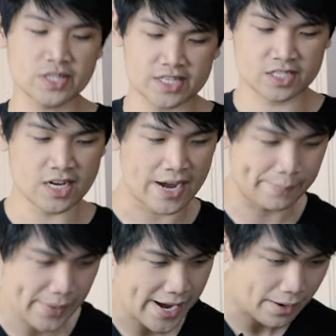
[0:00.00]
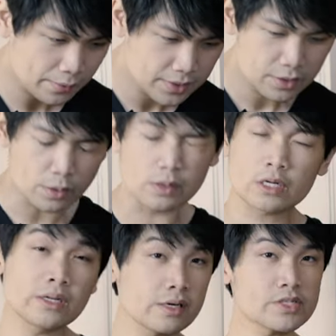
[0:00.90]
this time now, or
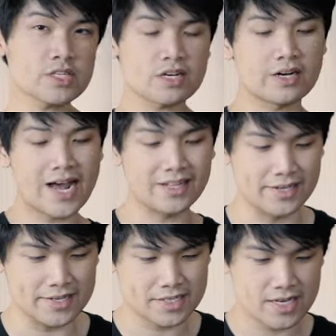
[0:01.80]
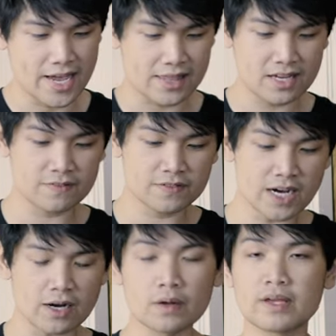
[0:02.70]
closer at least. And then if
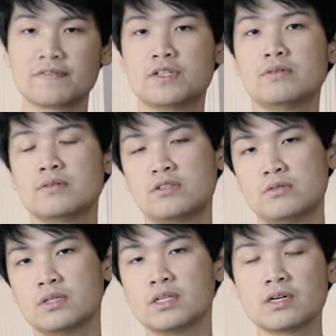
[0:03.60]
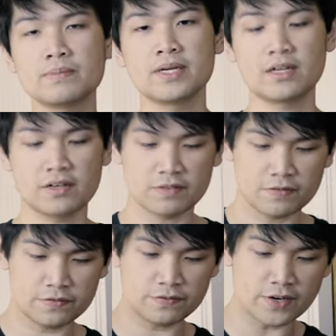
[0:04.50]
not, all you have to do is do a little bit
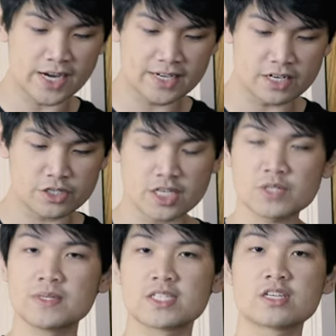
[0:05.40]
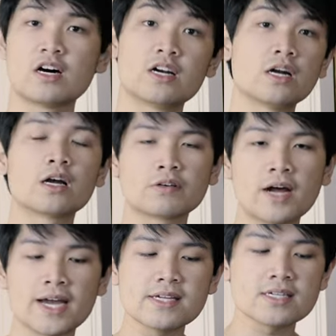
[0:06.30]
fine adjustments on our
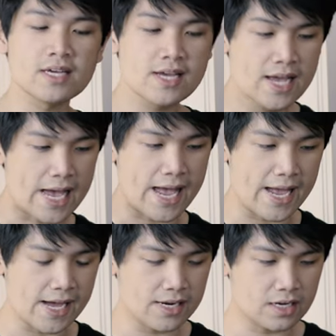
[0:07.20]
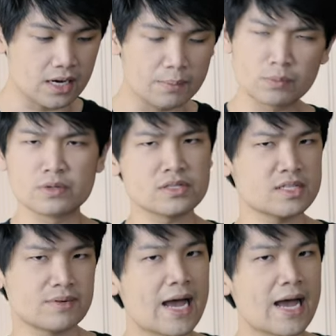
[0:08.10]
grind, and um, we'll see